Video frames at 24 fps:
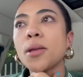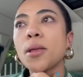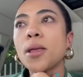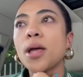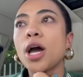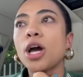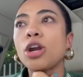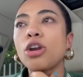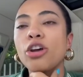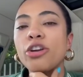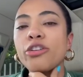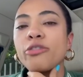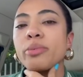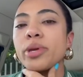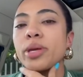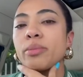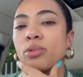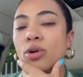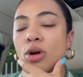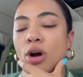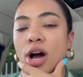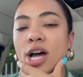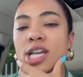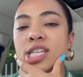A lot of people
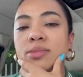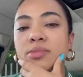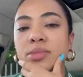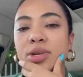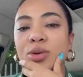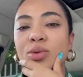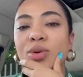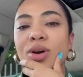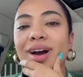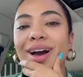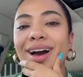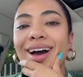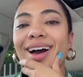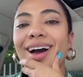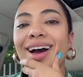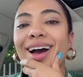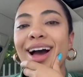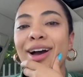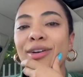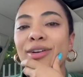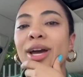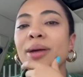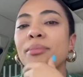ask me how come